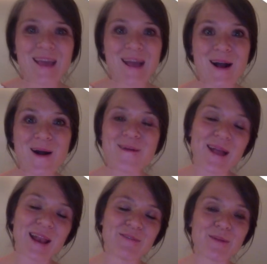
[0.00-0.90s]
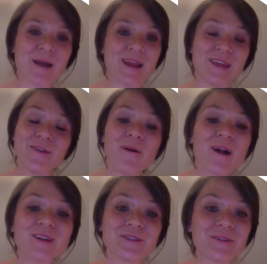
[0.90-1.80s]
All right, everybody, you
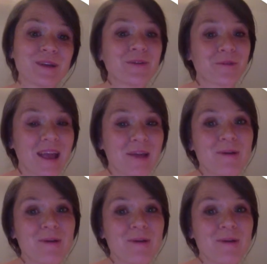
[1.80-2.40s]
are doing great.